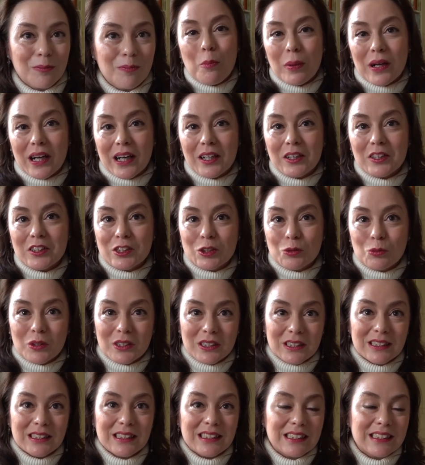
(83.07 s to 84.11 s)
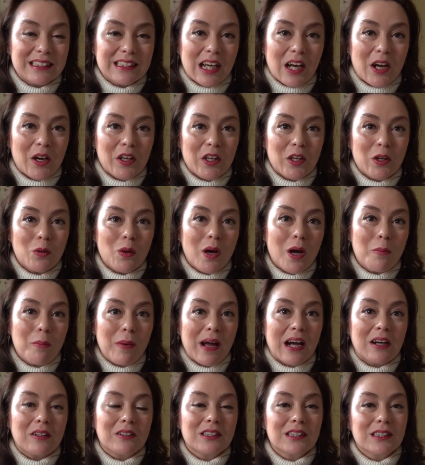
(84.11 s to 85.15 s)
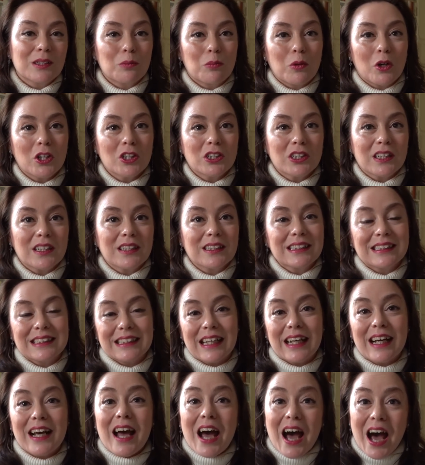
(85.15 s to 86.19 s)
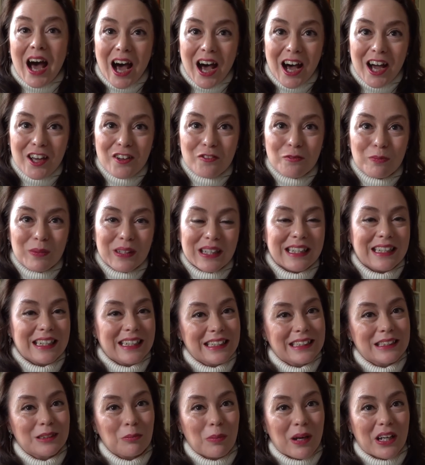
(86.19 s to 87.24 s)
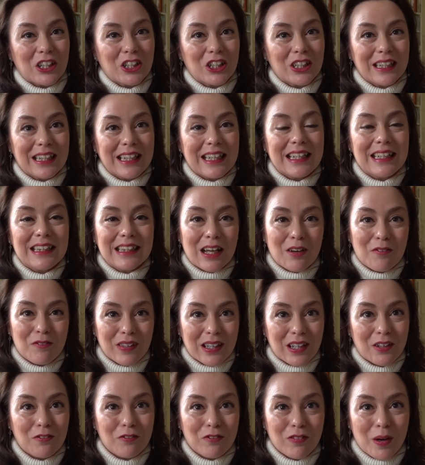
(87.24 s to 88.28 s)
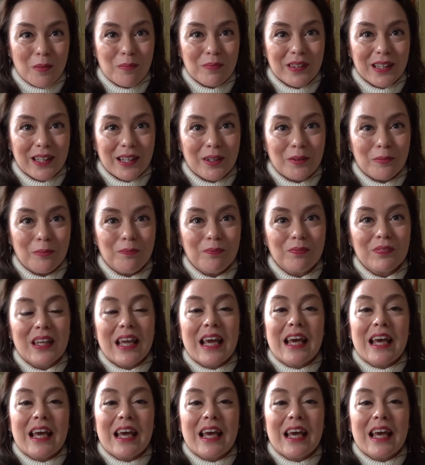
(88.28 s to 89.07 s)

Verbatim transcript: But I also wanted to tell you about the products that I've been especially loving from them.